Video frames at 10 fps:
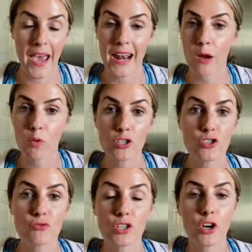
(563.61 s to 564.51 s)
And I want
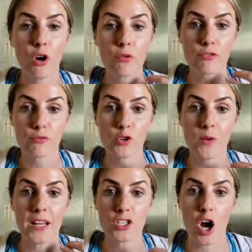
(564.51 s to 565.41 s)
you to go through
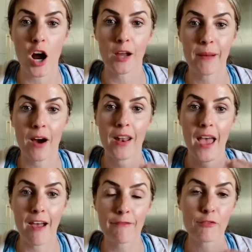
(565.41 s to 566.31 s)
and talk about
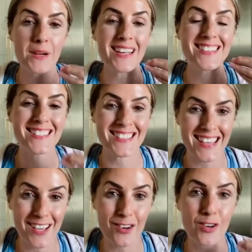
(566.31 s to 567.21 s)
every
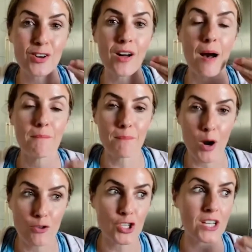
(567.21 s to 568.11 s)
single
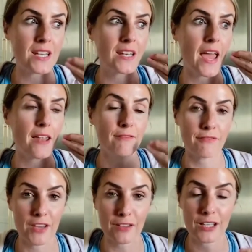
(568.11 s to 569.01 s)
emotion and
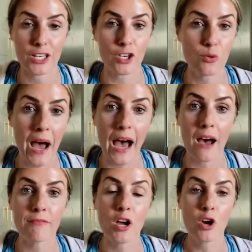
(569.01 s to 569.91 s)
feeling you
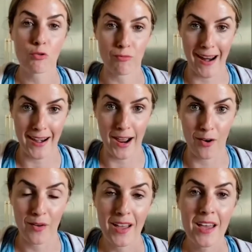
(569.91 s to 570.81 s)
have right now.